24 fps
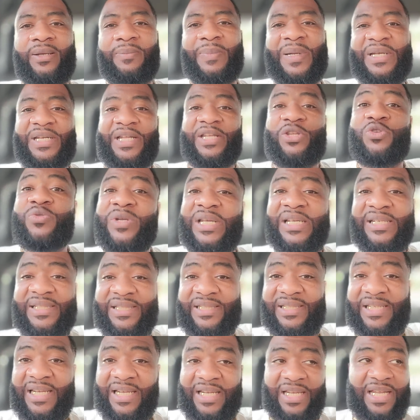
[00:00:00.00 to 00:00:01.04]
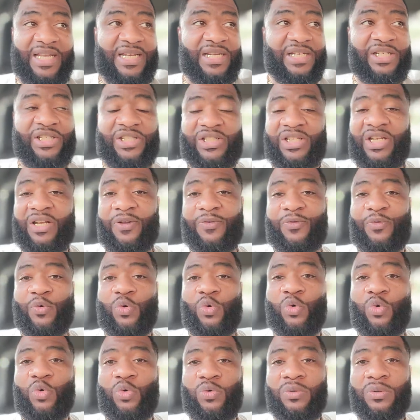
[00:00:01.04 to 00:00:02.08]
But then you get sick eating this shitty
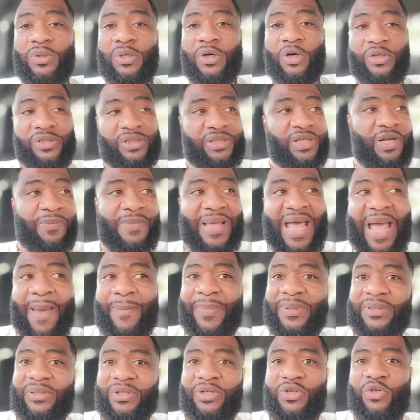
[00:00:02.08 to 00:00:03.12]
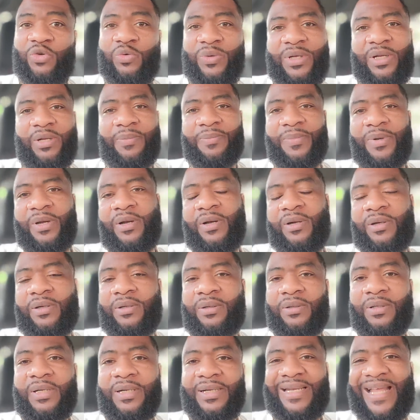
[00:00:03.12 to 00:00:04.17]
food or something happened to you in
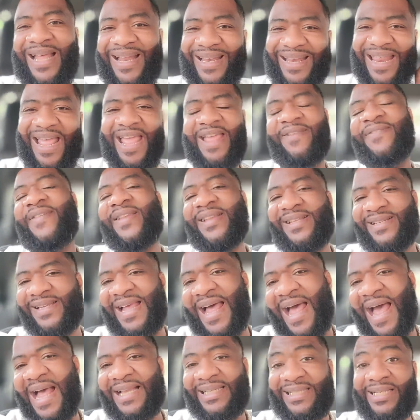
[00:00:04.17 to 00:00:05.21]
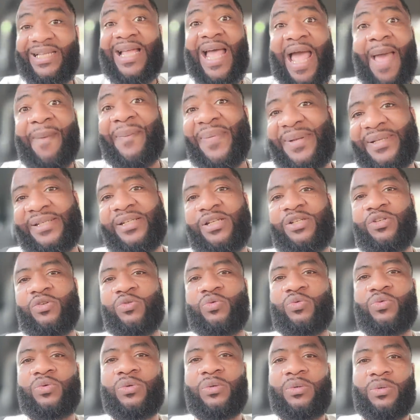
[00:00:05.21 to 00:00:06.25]
America that they designed to happen to
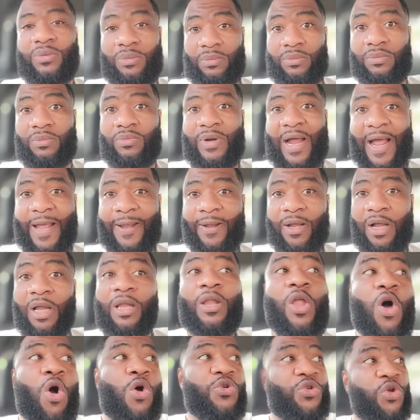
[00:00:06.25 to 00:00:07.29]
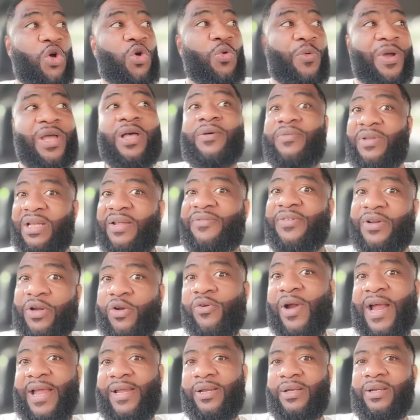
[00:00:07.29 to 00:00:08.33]
you. Right along your way of living
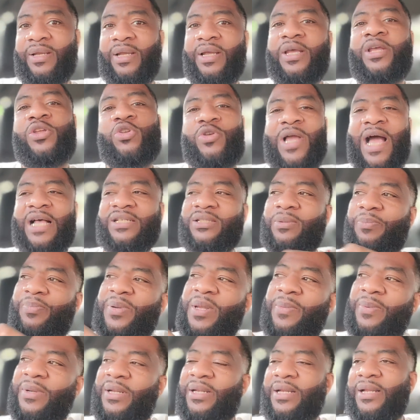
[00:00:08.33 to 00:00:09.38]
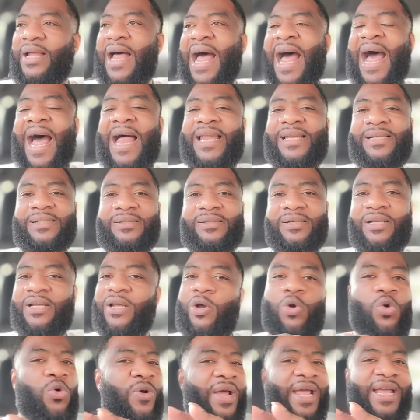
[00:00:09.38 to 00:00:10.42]
great, you got some people in the islands
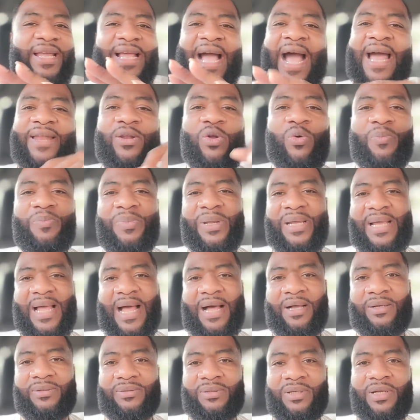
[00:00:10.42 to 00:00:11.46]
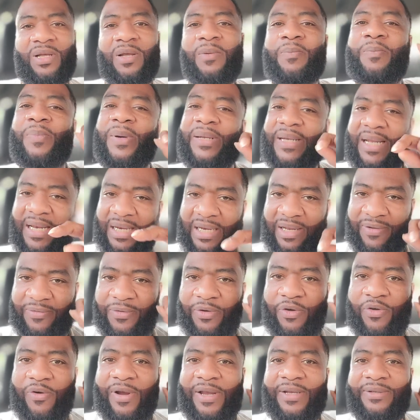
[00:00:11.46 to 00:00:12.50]
who ain't got no big house, but they
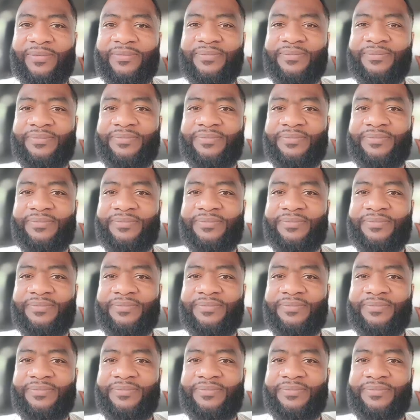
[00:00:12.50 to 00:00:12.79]
living great.